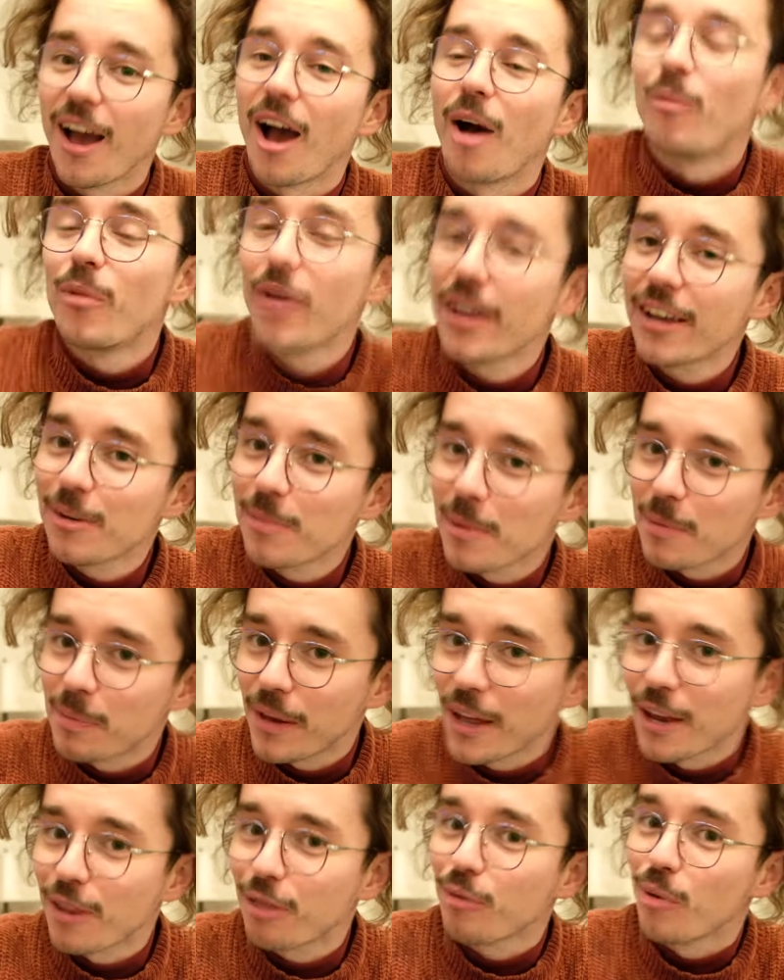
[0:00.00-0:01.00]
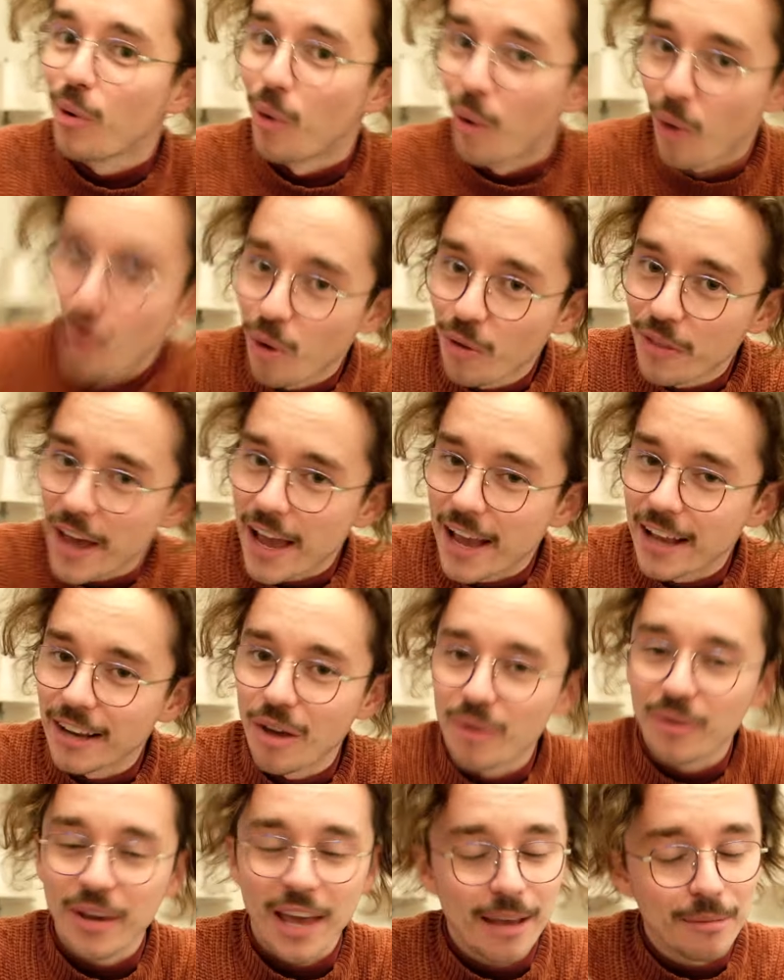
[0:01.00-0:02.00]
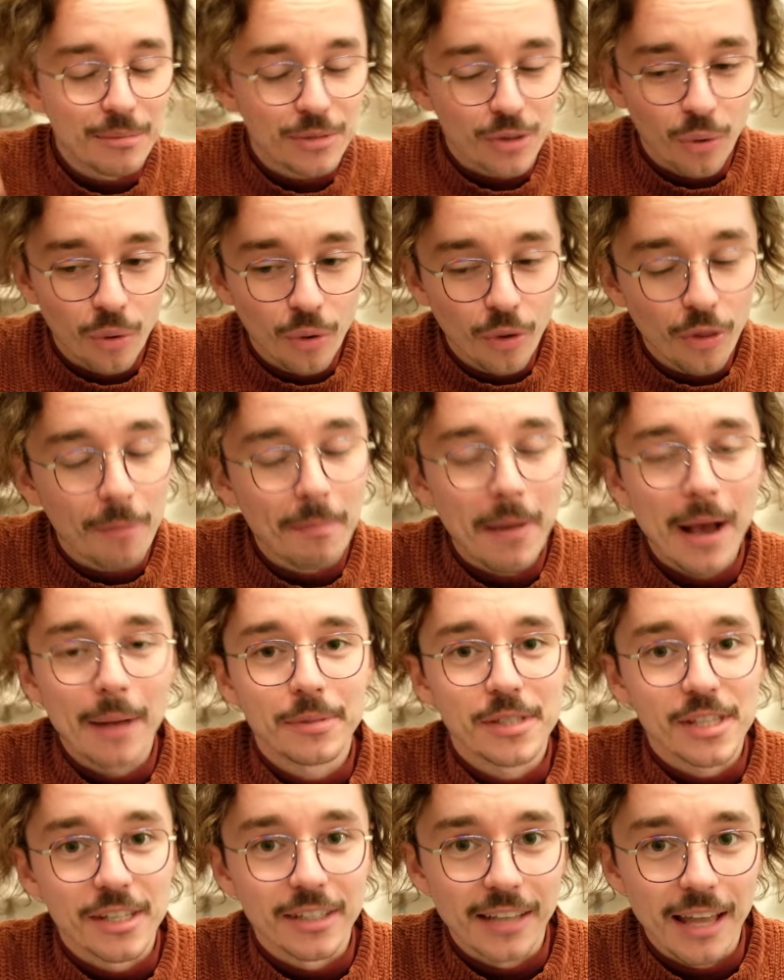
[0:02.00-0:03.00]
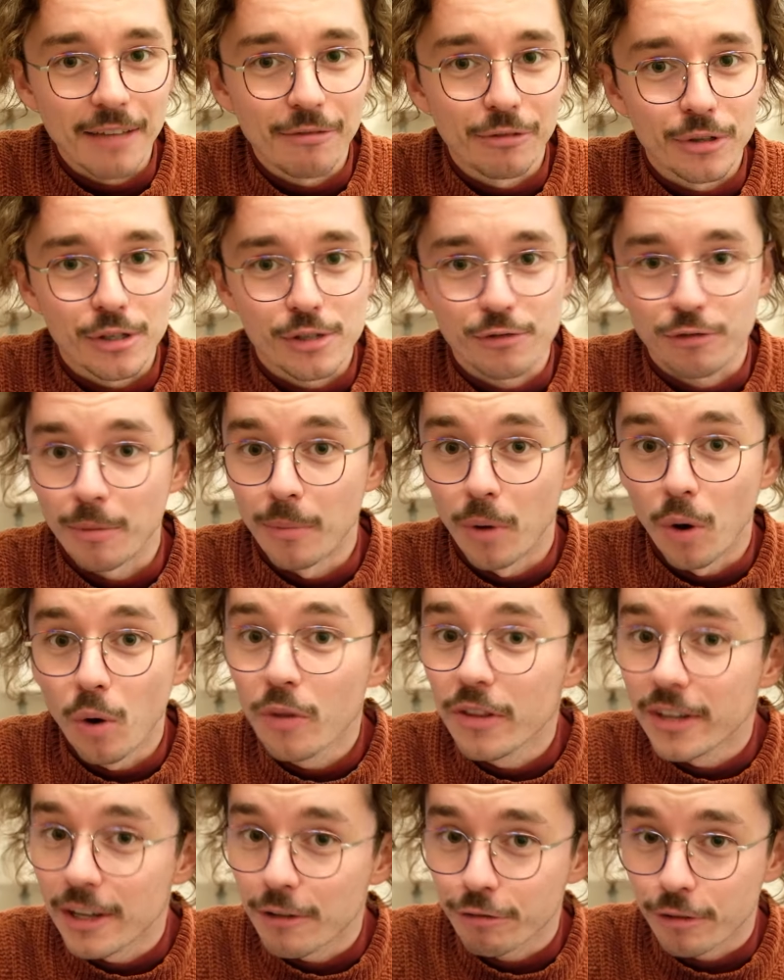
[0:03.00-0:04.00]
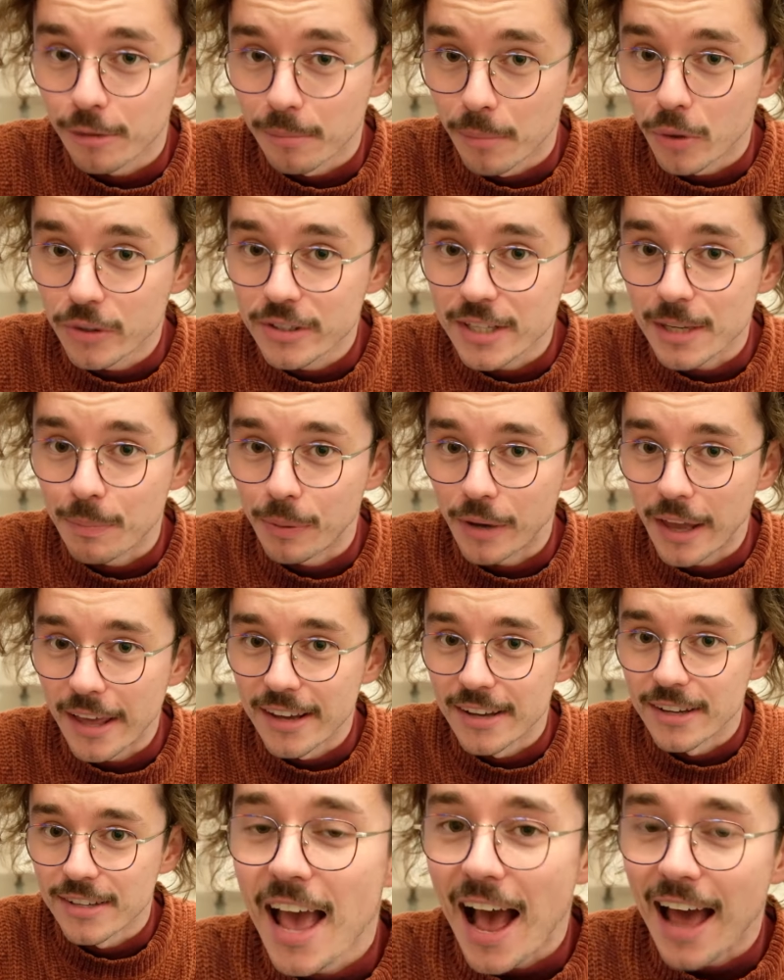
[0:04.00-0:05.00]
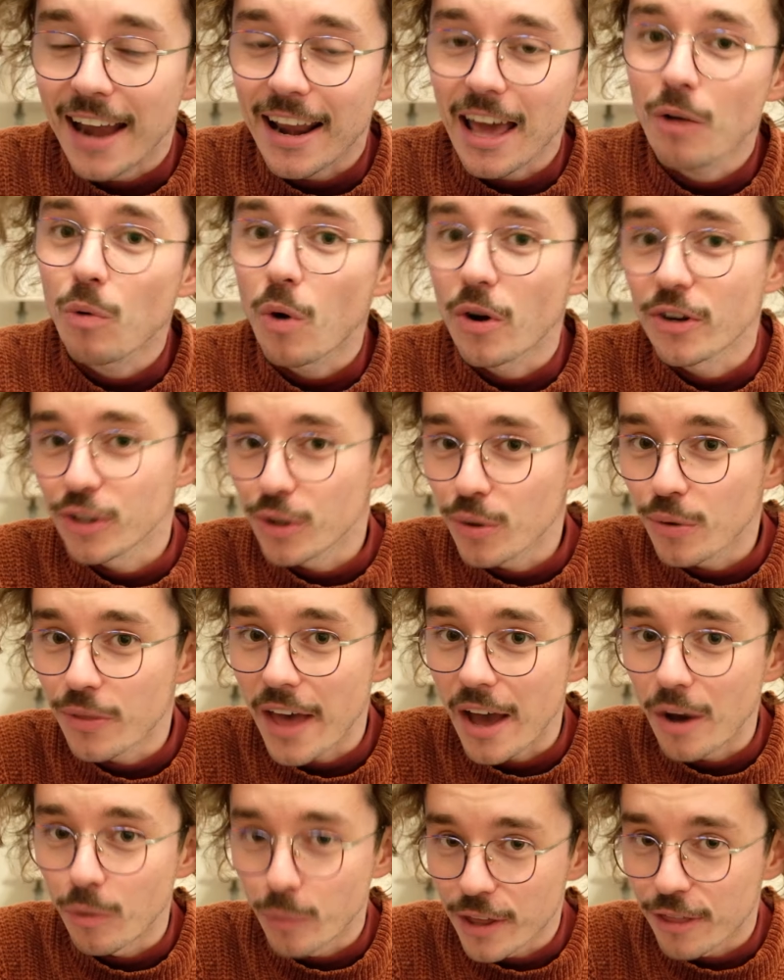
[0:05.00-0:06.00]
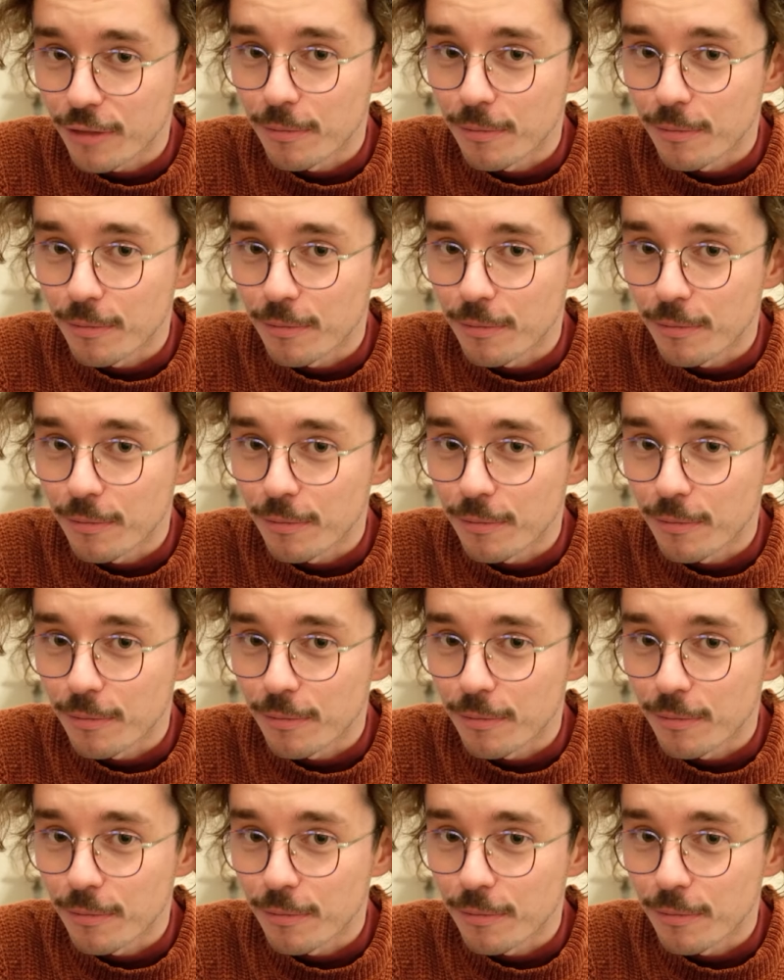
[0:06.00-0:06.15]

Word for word: And we're going to be playing through all the Halo games, all the maps and levels from all the different multiplayers, and I want you there with